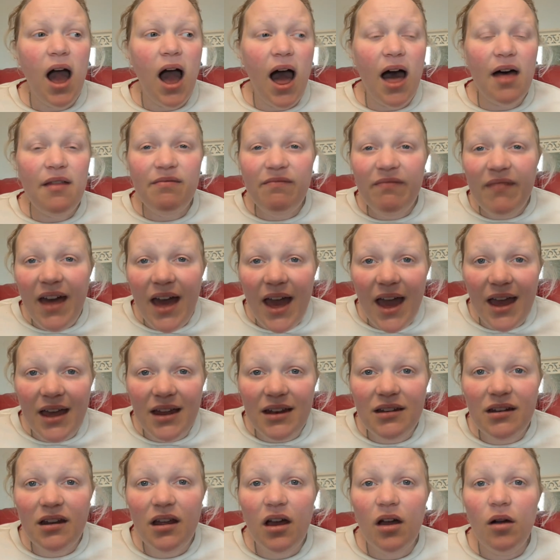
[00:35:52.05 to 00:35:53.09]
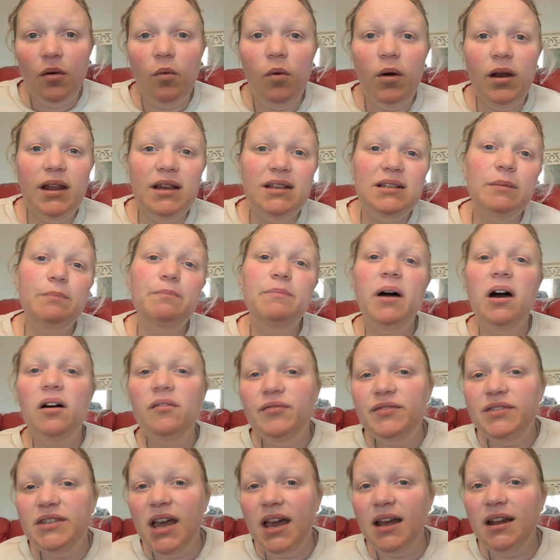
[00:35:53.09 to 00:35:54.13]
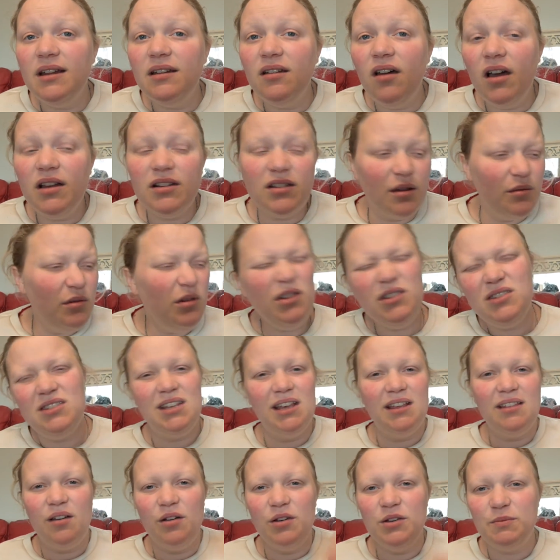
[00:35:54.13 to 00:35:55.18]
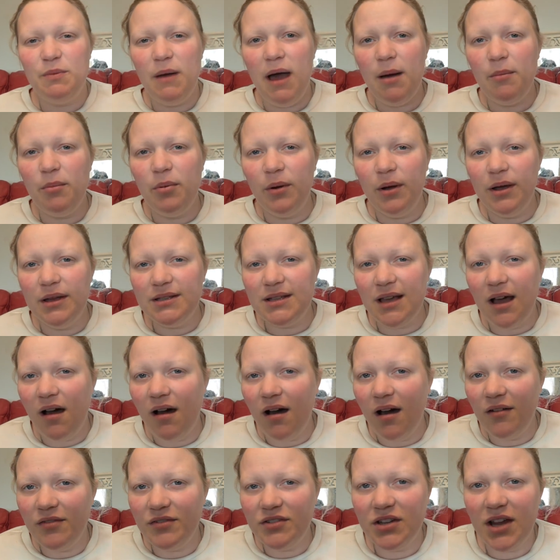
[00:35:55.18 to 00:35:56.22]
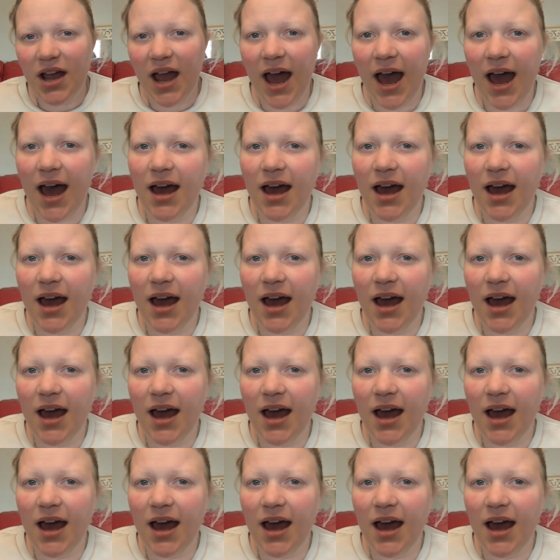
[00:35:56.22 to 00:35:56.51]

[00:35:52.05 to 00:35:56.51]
And then when it's above 10 at night time, you stick those bad boys out after